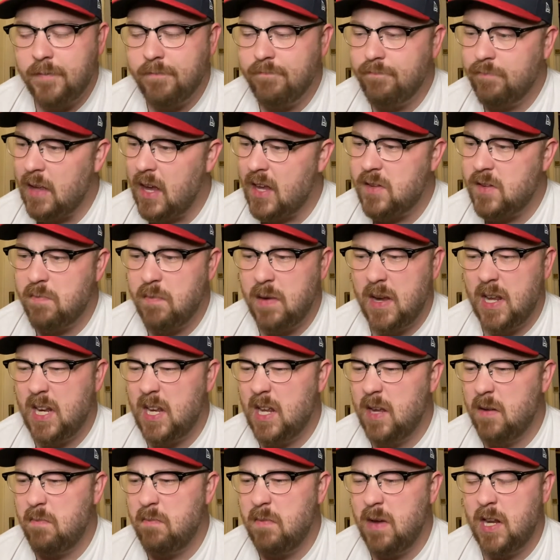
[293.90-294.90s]
Nice
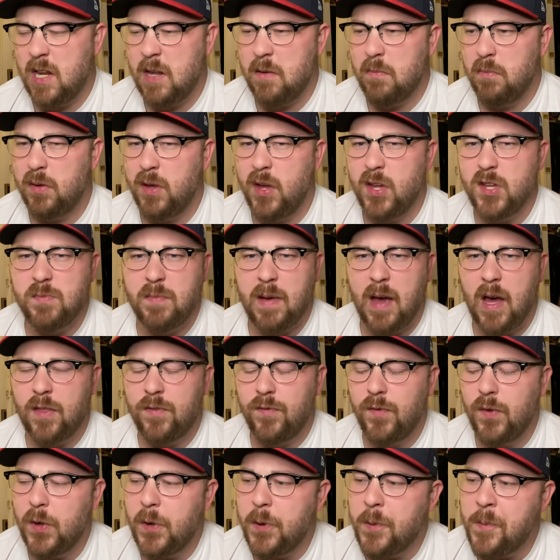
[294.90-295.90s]
medium plus
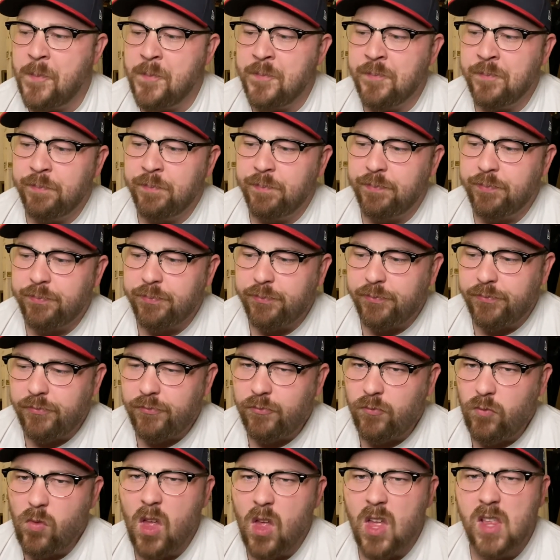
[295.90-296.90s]
mouthfeel.
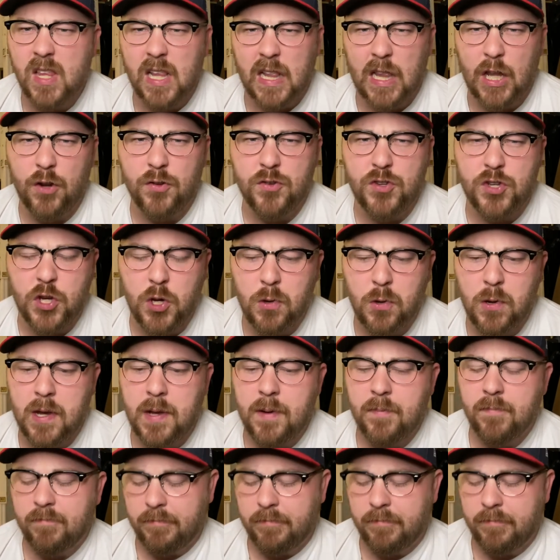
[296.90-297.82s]
A little chewy.